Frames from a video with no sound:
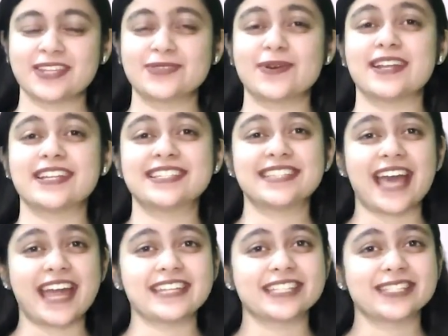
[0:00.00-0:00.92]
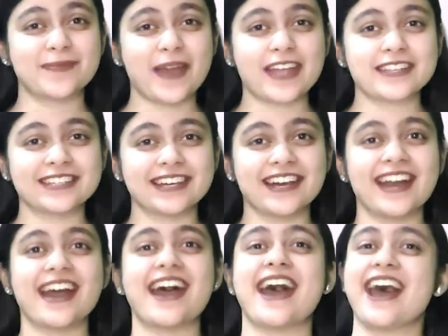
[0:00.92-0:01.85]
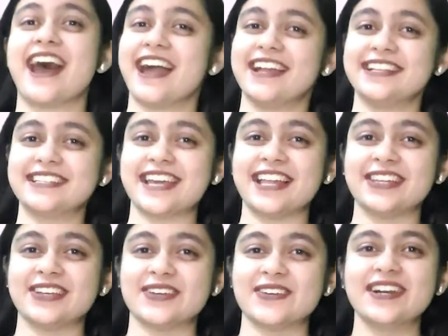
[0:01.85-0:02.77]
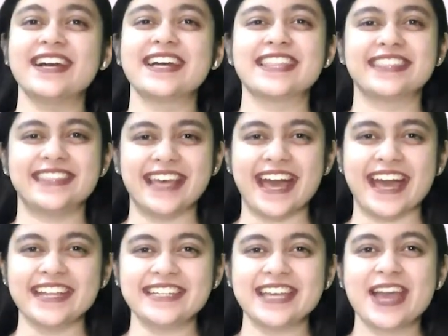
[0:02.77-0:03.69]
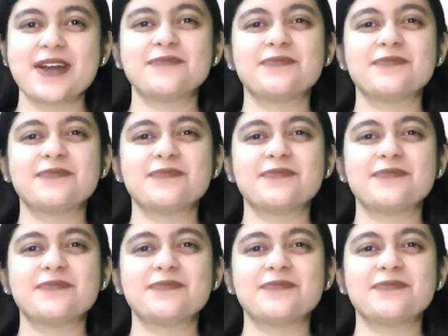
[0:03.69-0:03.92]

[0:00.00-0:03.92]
To understand this better, I'll tell you that